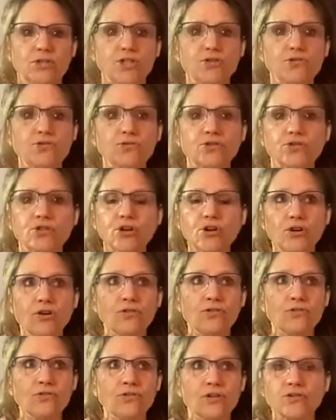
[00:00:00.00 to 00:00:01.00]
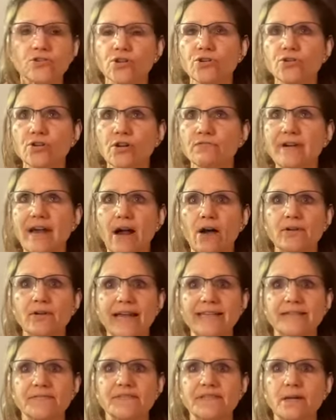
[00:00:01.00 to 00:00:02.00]
to turn around
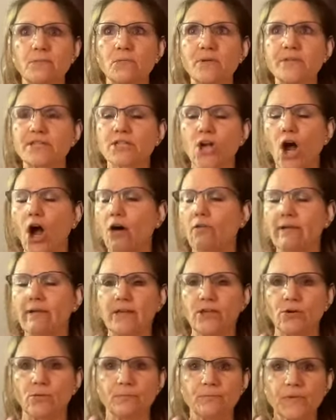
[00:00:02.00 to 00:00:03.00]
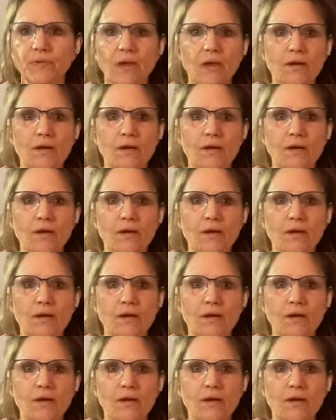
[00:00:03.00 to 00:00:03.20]
as if someone's calling you